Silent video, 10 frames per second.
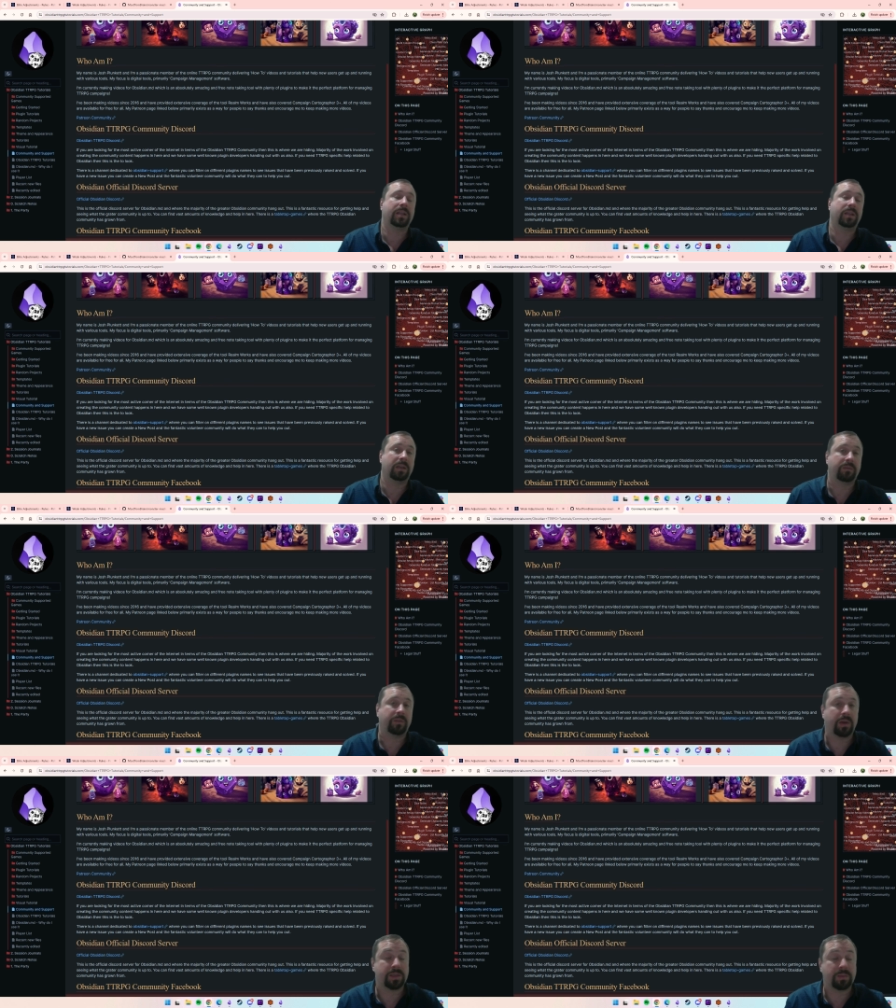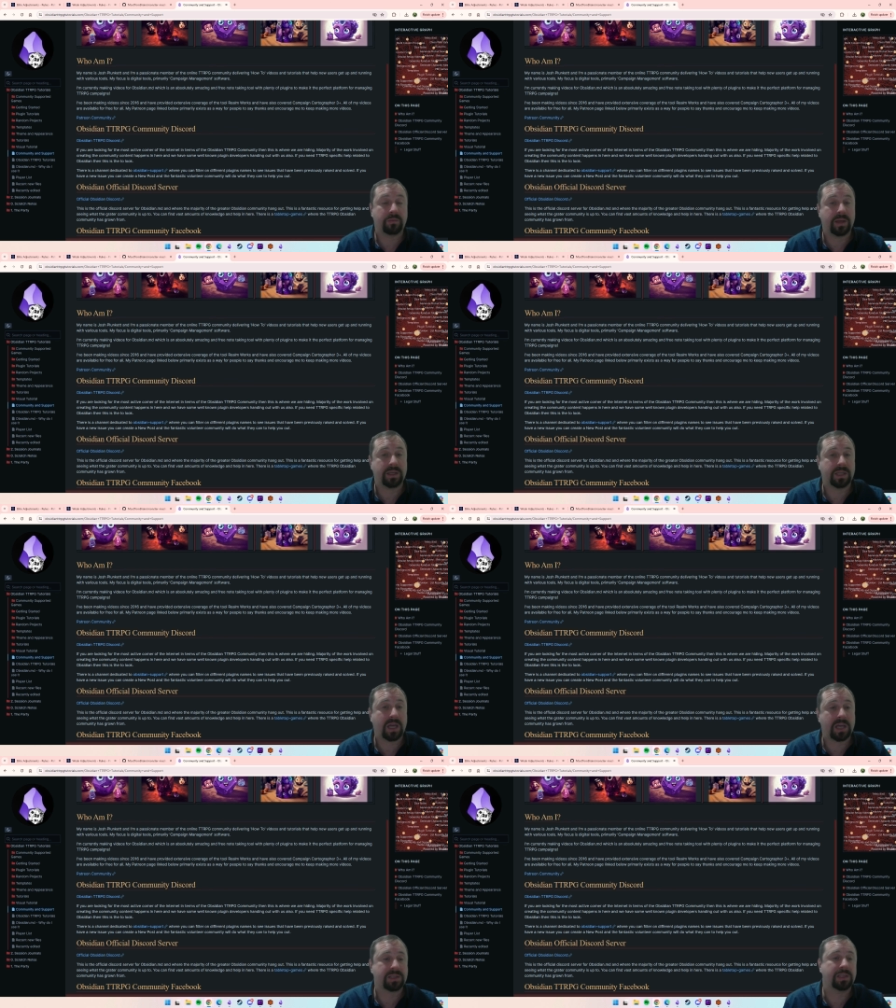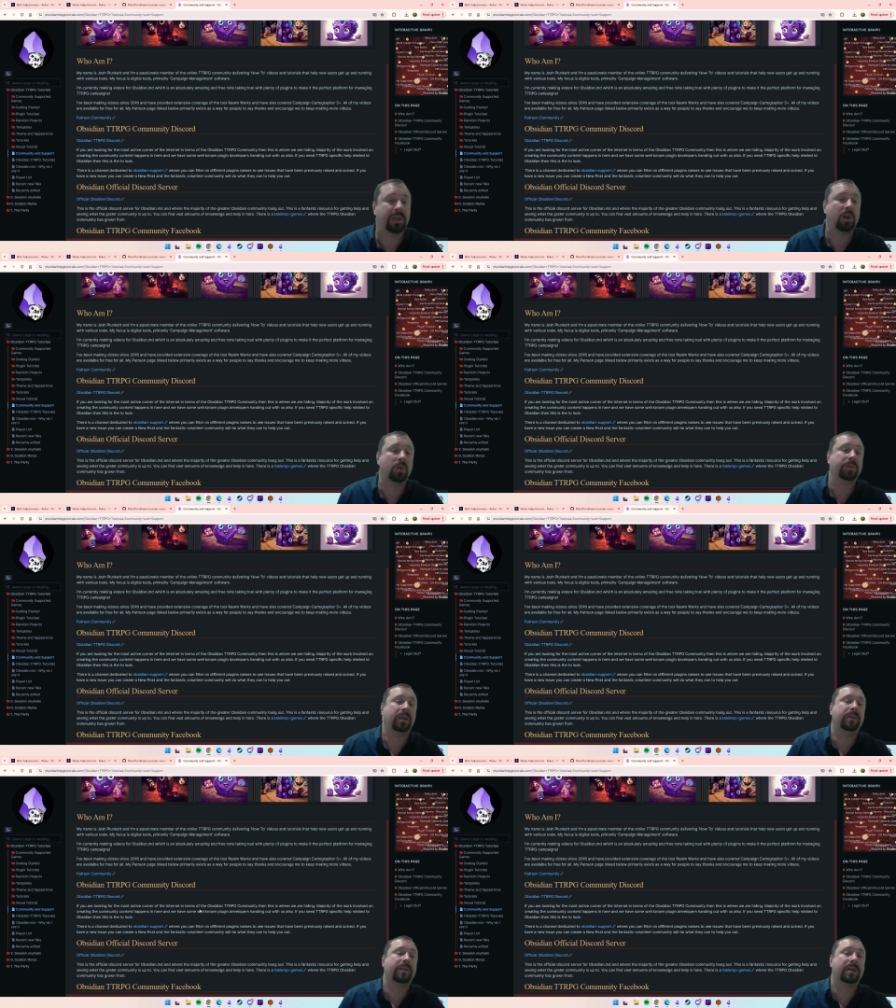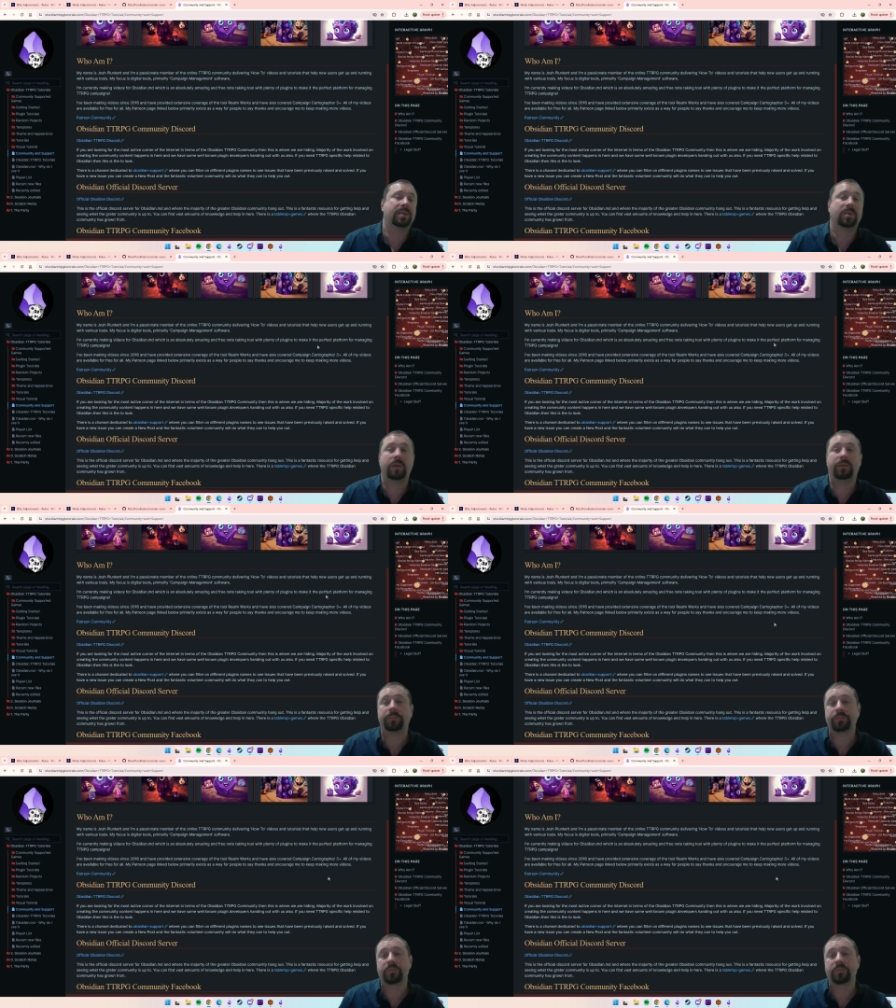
And you can find some fantastic help in that server.